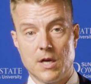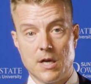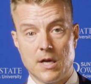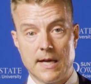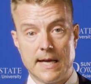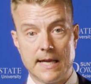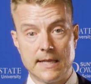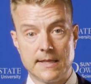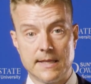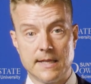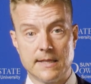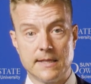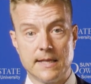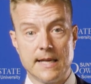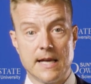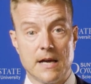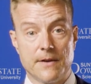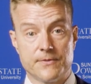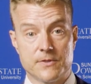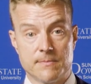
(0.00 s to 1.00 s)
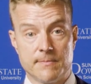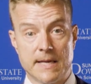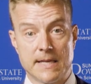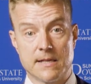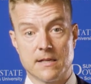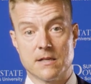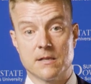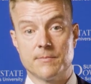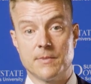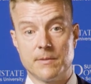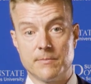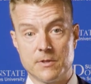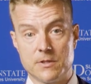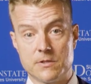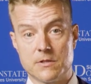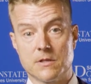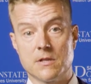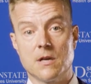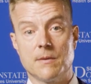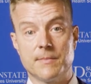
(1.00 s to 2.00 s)
And then they have to make a commitment
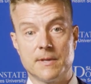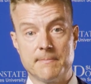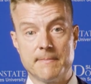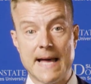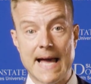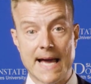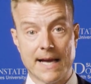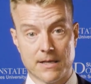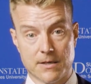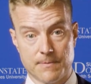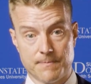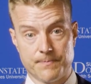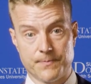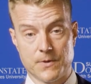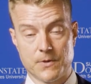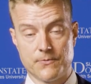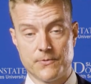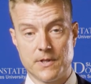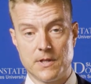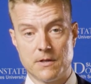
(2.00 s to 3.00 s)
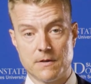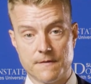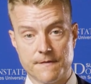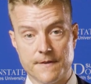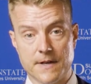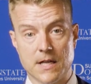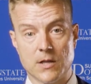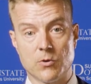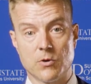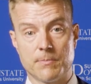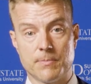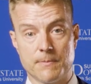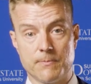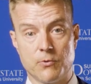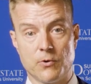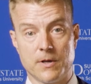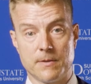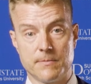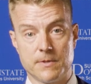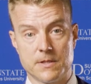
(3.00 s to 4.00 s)
to coming back for their follow-up
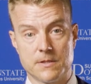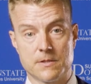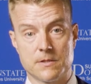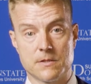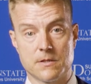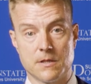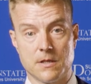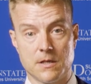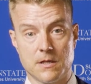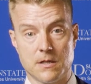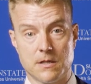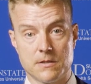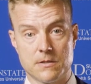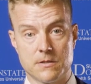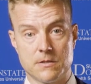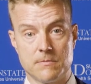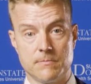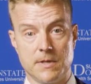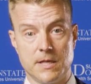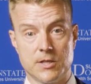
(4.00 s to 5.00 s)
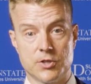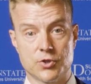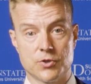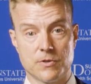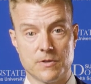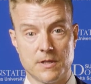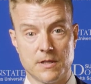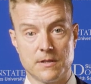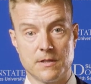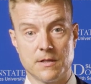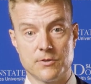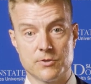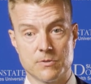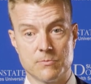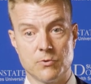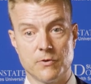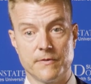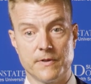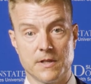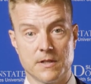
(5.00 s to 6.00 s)
appointments to make sure that things are
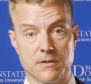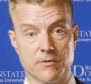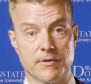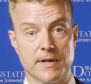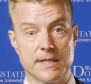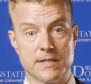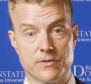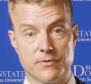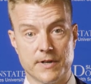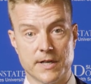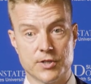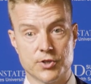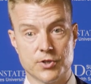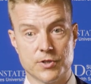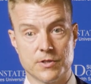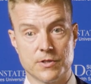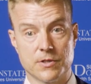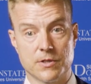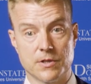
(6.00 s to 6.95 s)
moving in the right direction.